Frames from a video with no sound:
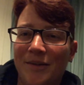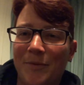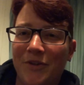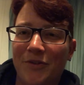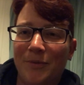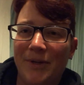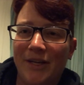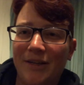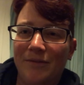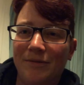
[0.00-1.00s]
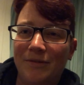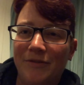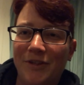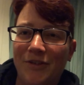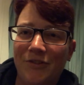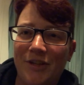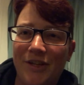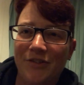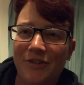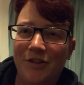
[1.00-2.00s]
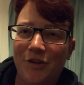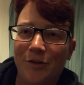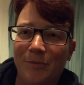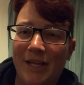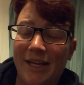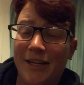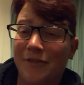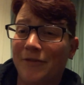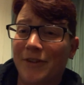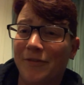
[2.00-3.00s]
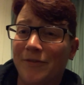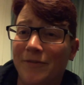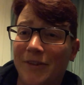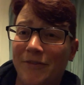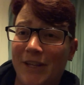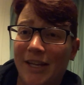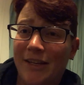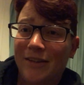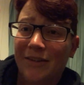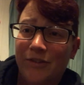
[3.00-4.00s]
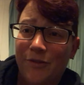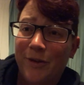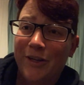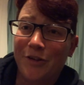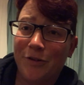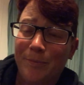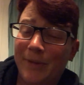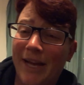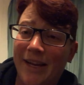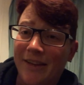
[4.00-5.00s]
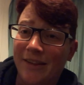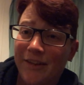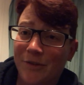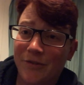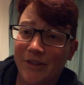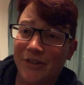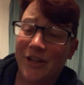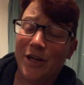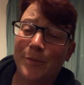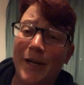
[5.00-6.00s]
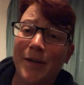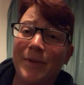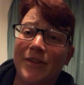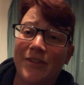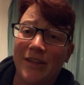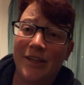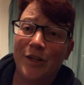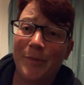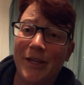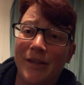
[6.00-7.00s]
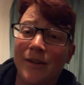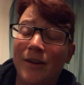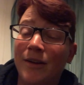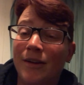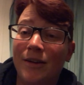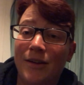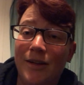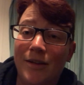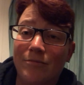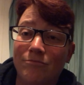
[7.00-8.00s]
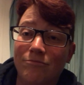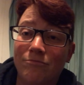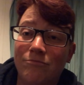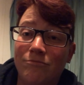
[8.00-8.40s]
not sure why the video is occasionally going black. If like the screen goes black and then you see a shadow behind me, that's gonna kill me. I